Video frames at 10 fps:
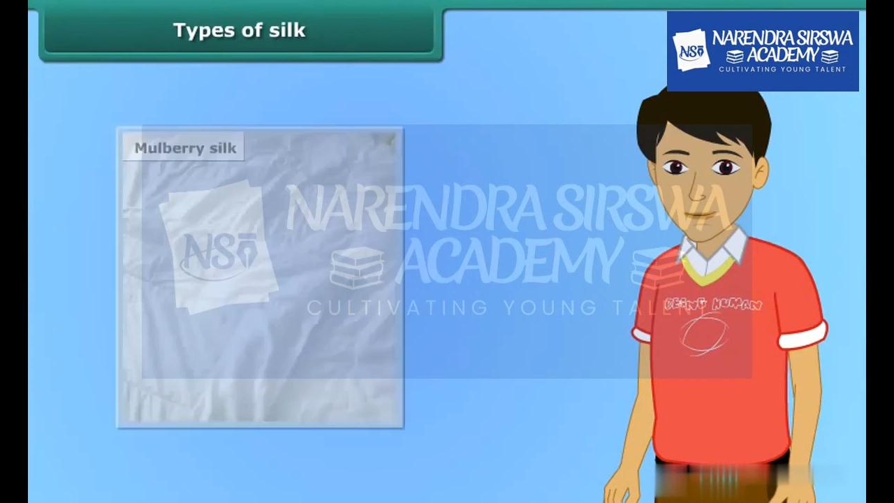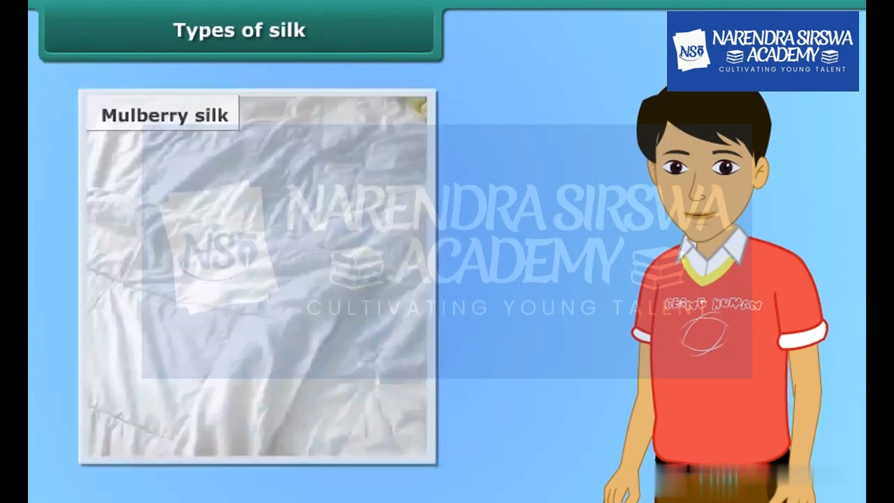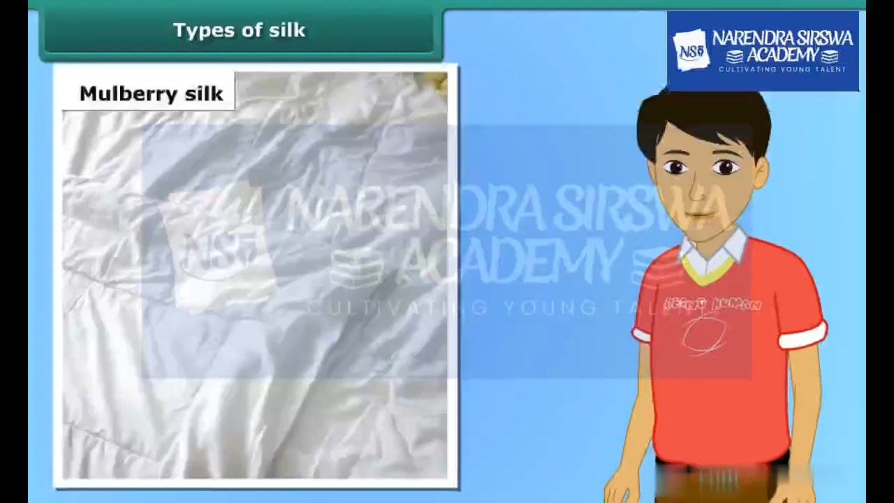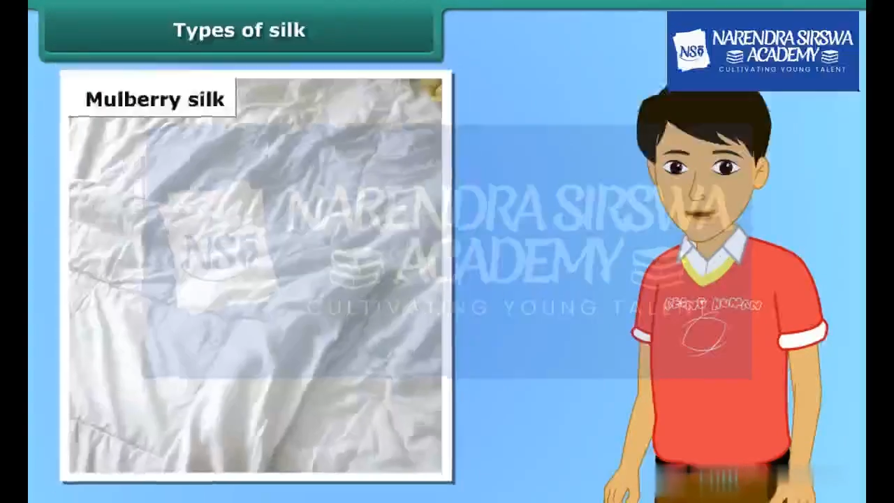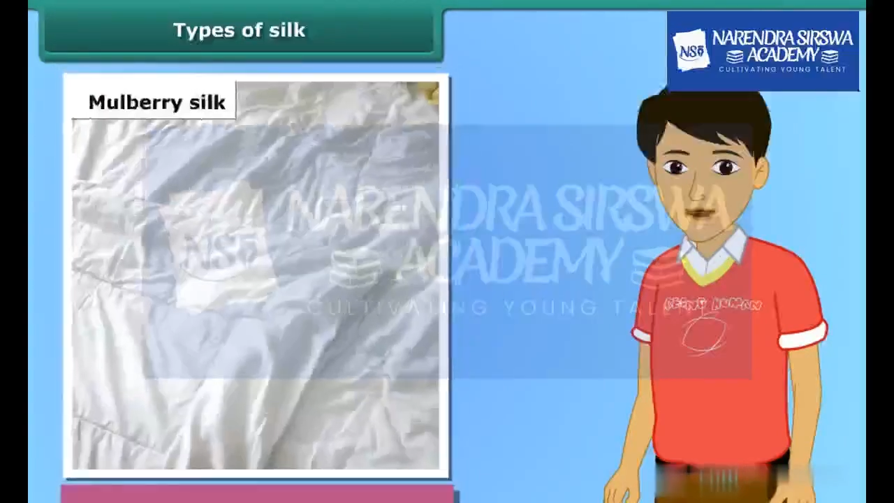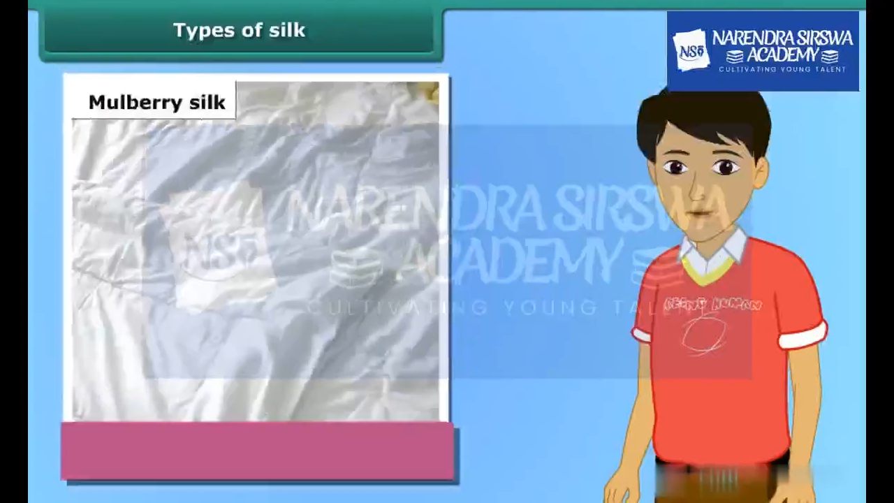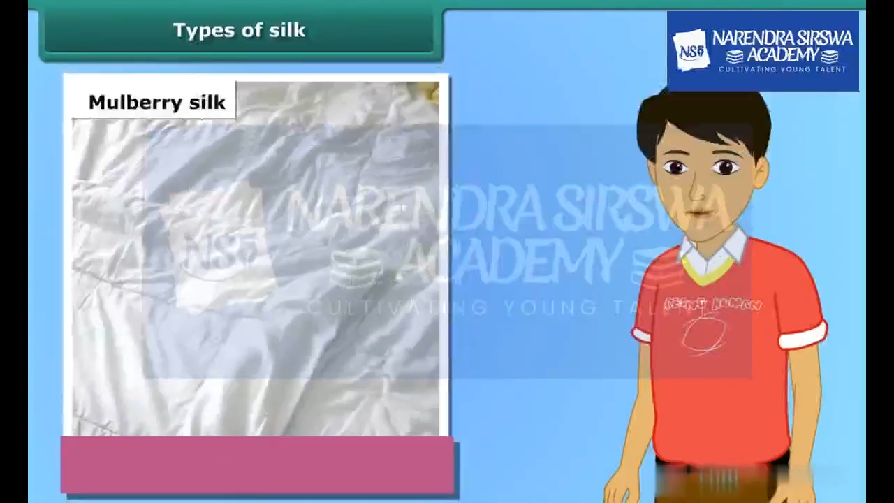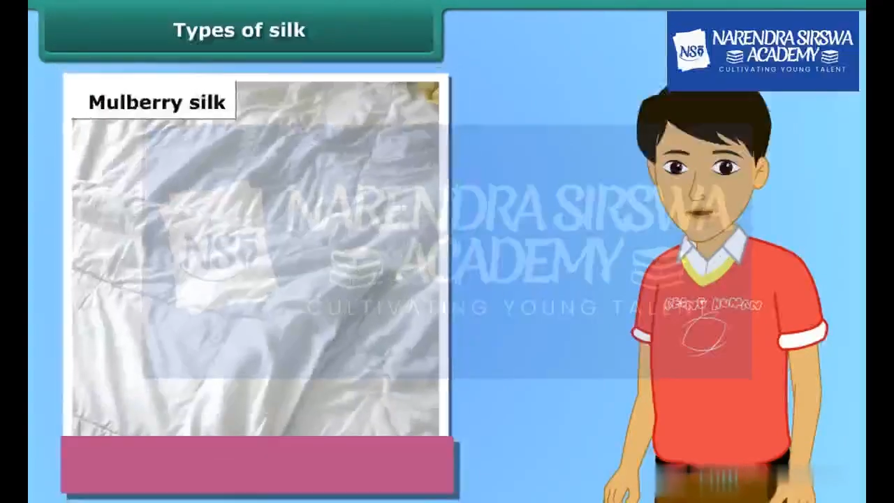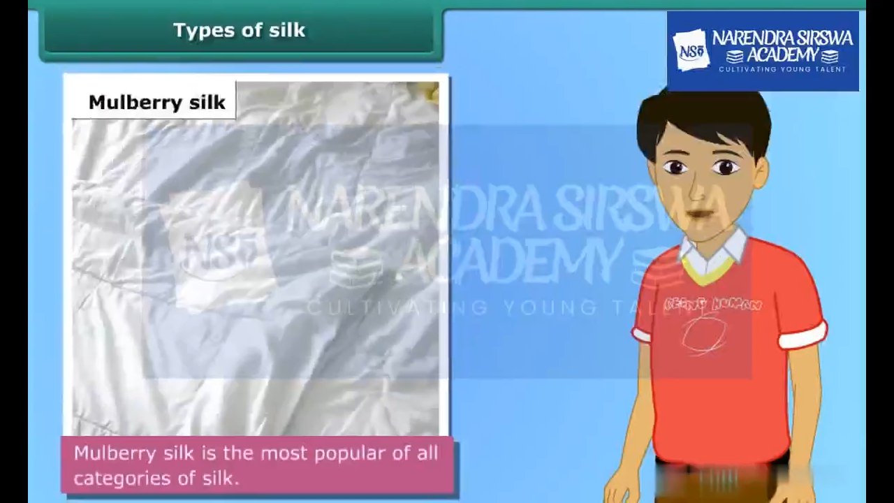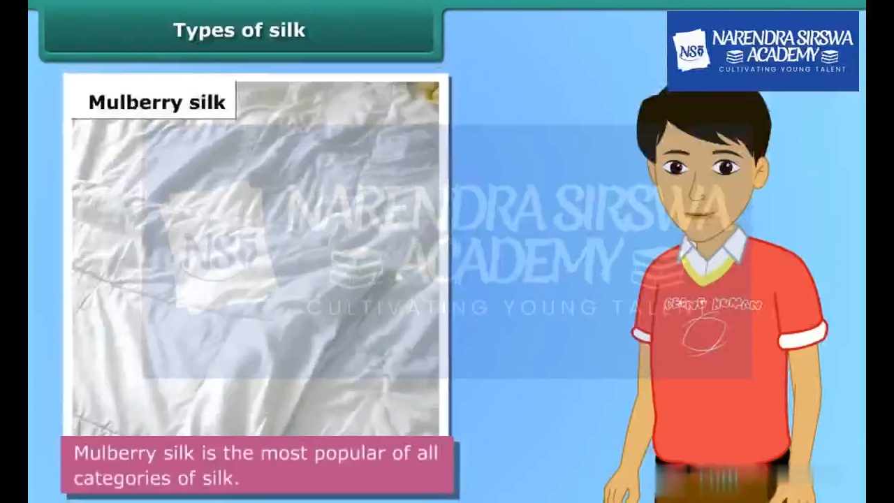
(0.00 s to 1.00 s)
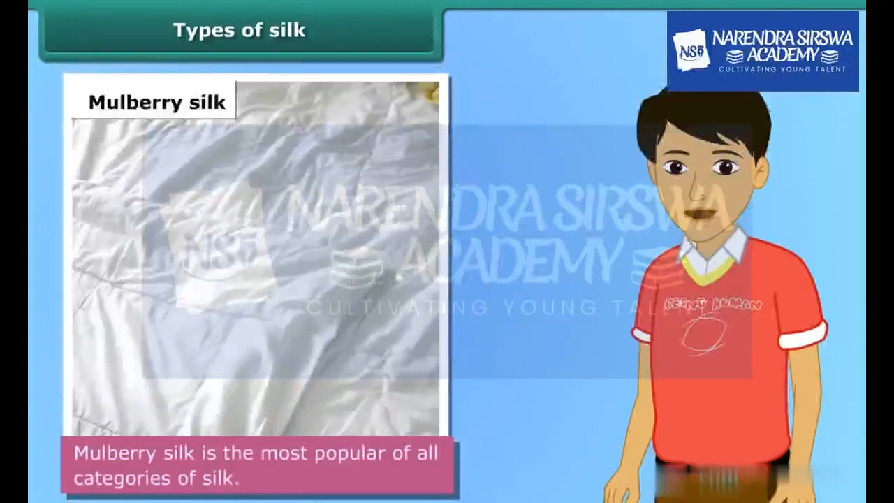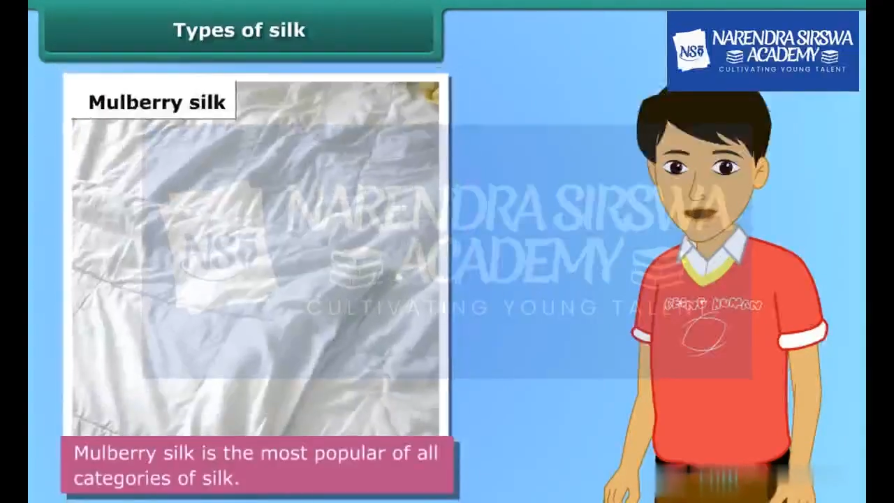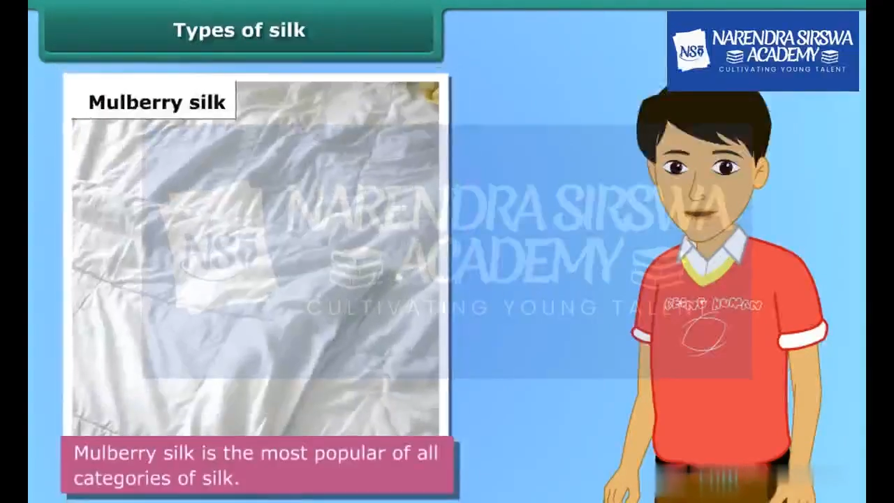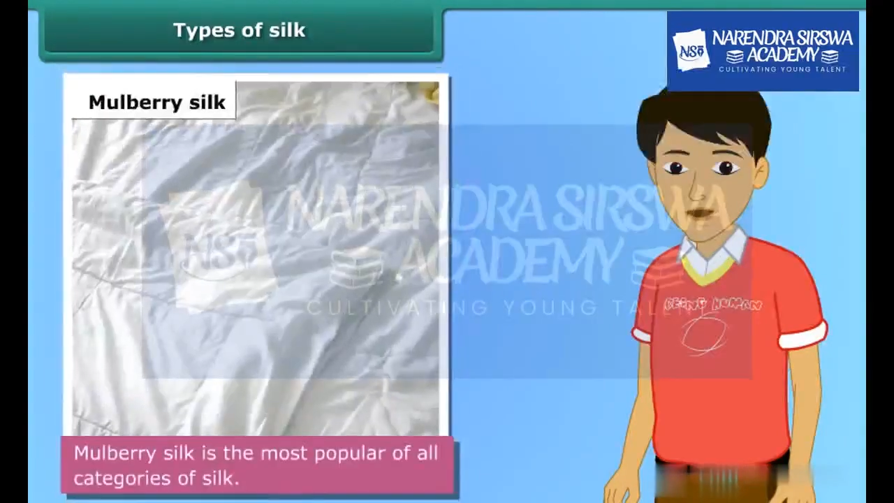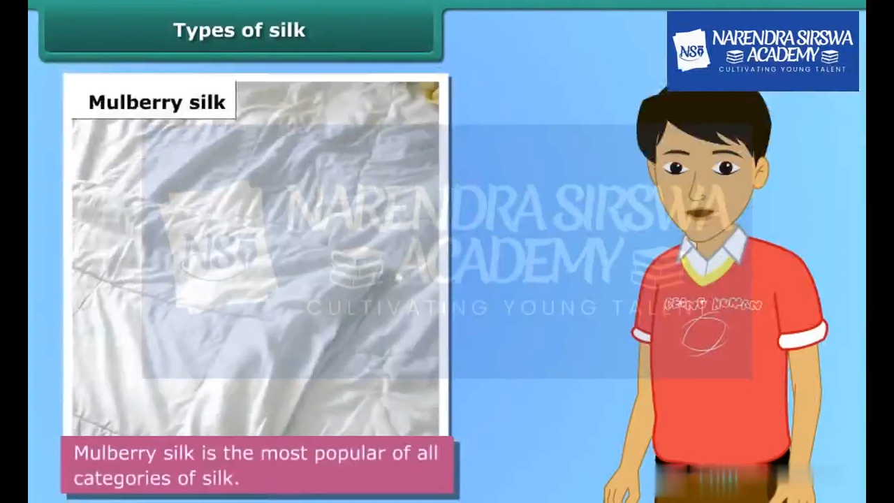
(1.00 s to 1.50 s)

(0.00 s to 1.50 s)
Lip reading: Mulberry silk is